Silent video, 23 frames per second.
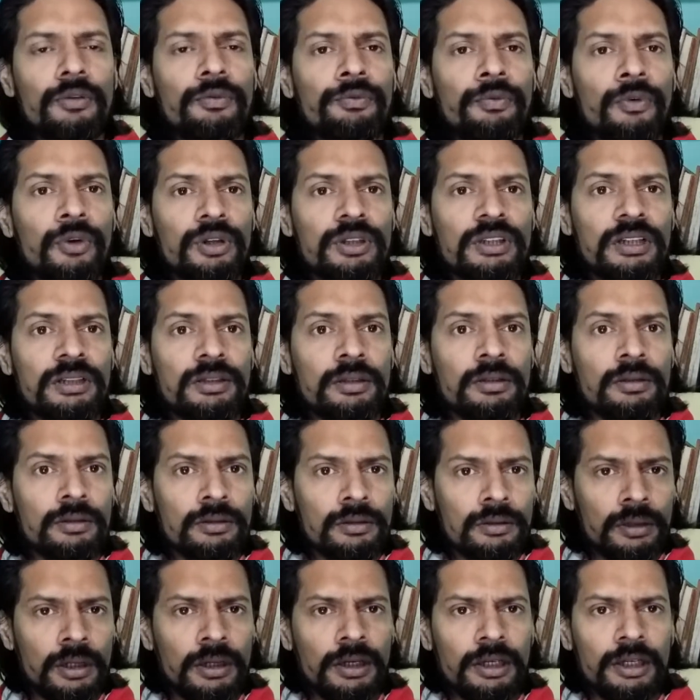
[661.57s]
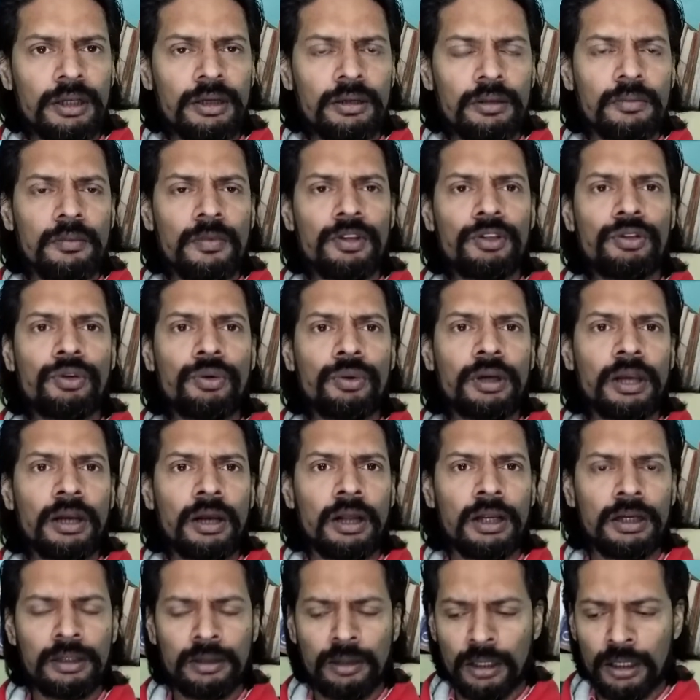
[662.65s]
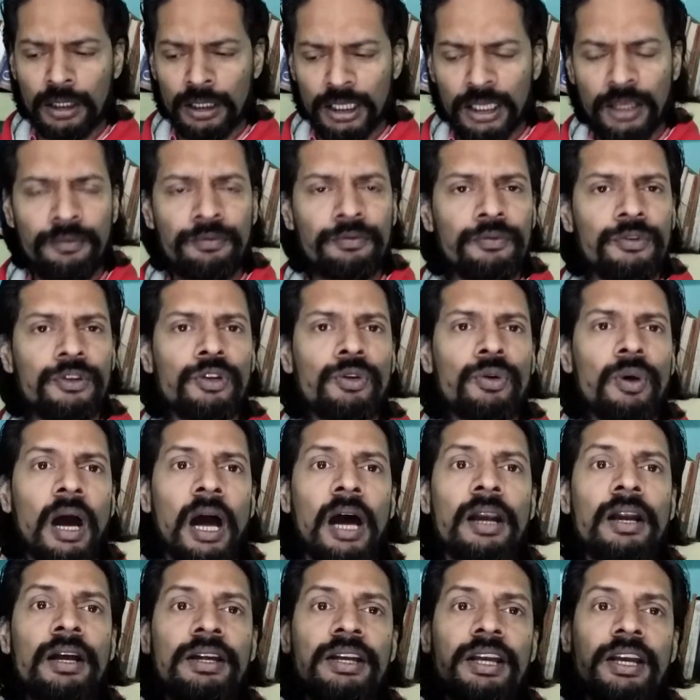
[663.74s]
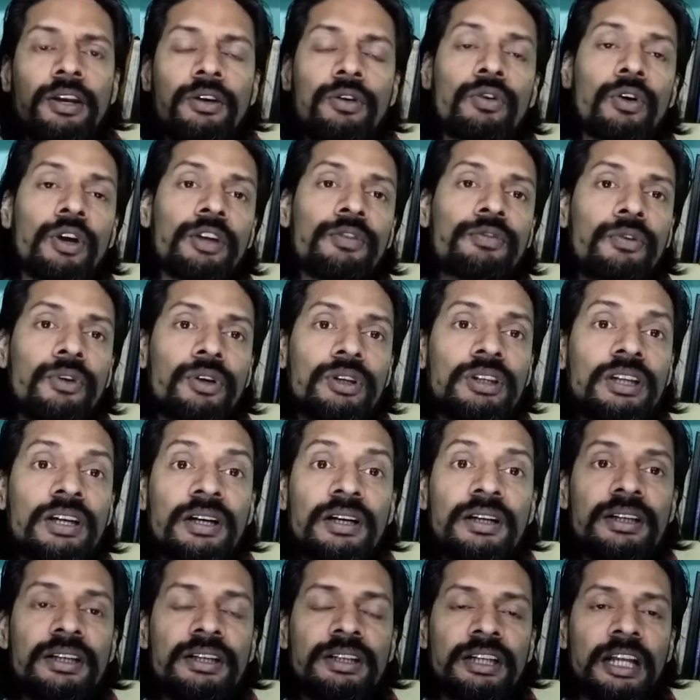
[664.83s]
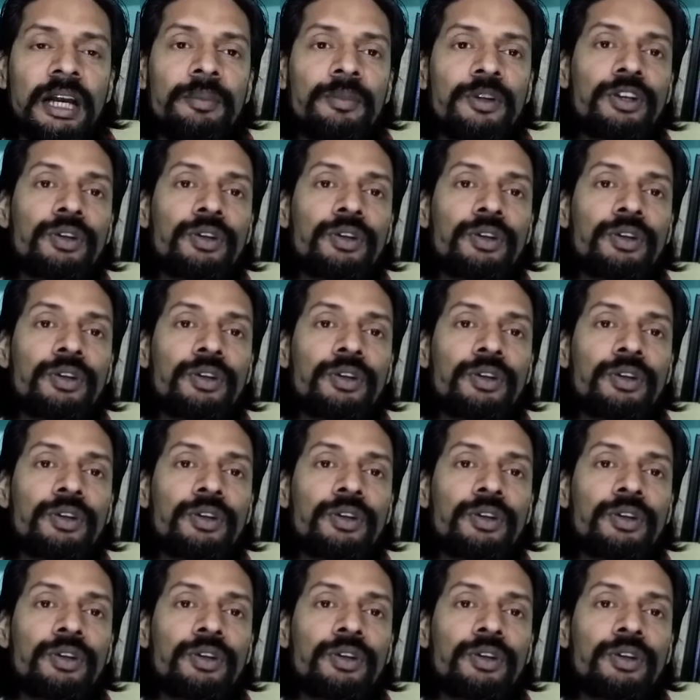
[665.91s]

for the third, you can if you are again going for third attempt,